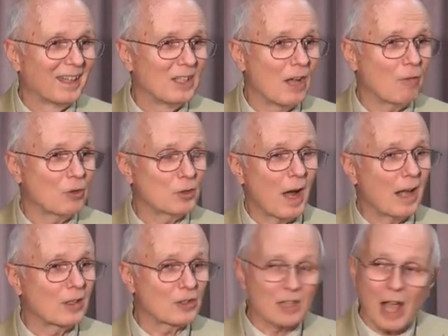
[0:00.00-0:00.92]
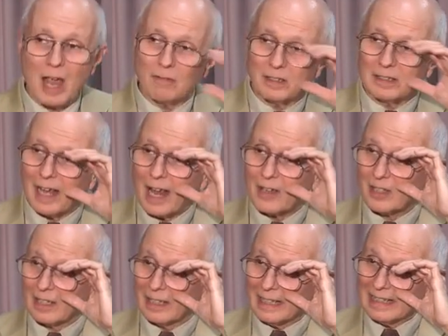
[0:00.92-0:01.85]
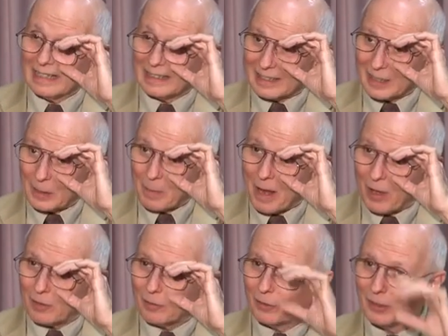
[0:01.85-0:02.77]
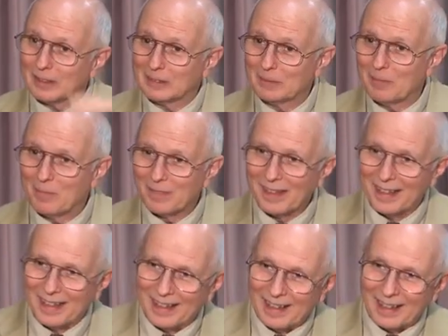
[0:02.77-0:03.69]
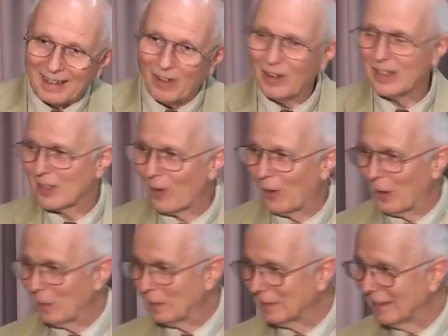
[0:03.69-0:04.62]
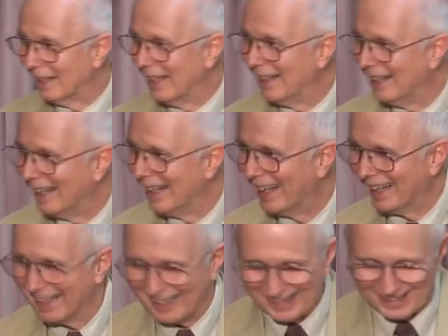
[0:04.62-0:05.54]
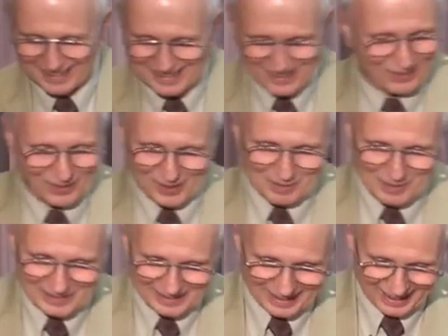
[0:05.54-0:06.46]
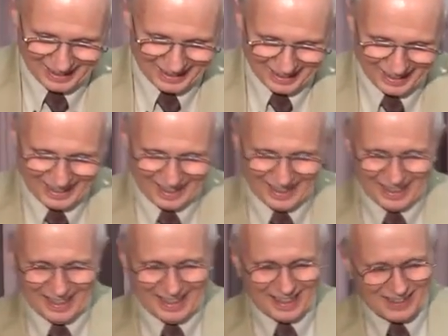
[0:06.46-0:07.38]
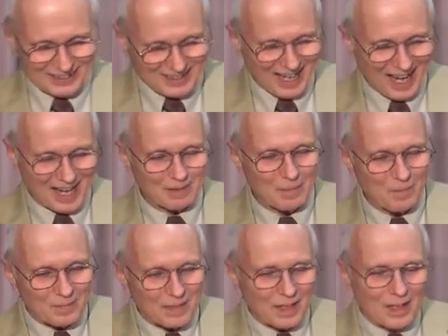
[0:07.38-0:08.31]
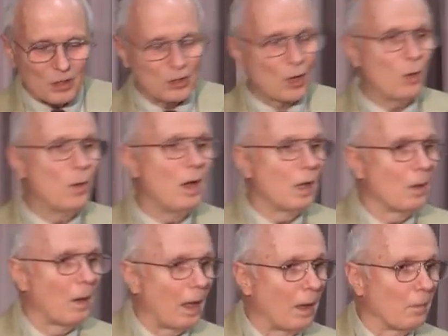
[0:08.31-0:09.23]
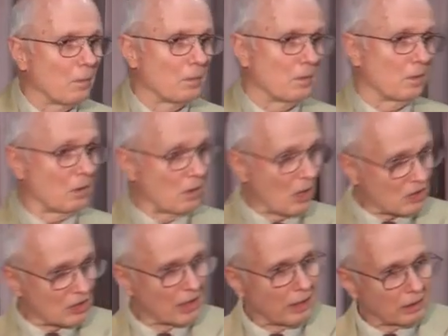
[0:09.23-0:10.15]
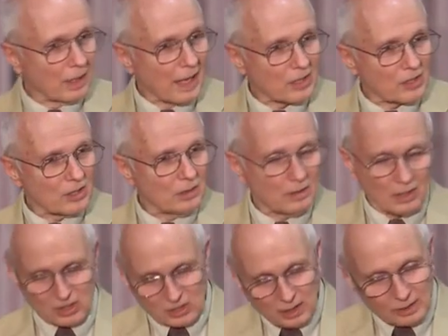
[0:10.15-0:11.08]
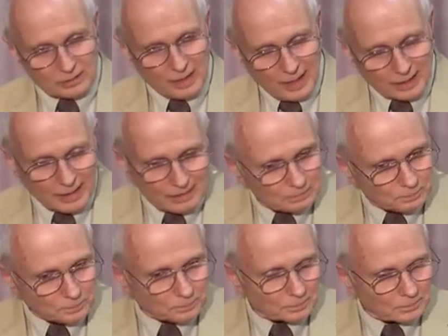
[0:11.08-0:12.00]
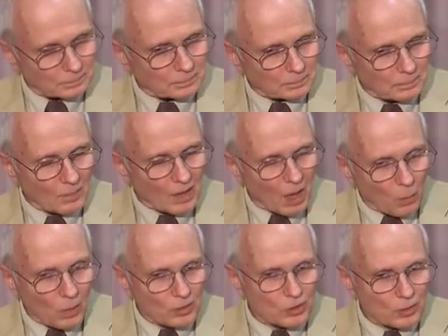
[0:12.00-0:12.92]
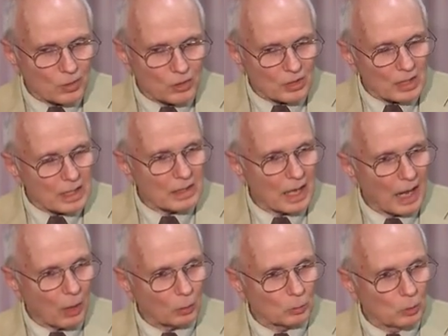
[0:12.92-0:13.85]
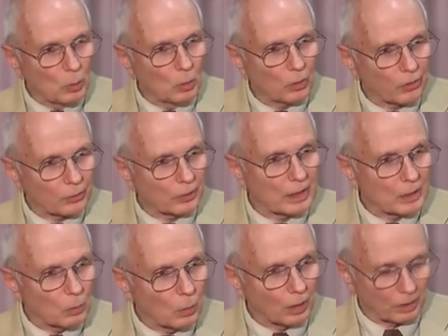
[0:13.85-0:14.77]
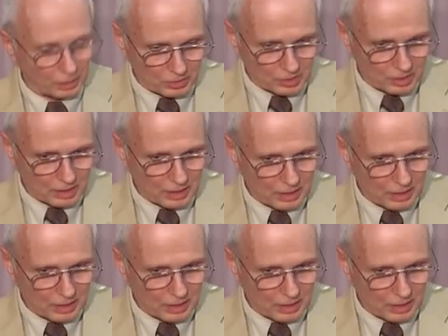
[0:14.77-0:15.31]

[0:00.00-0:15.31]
You ever tried to siphon gasoline and get a mouthful? Oh, it's horrible it's horrible. Okay, so this little lesson, this little nugget, I want you to see the, how Rule 3 works.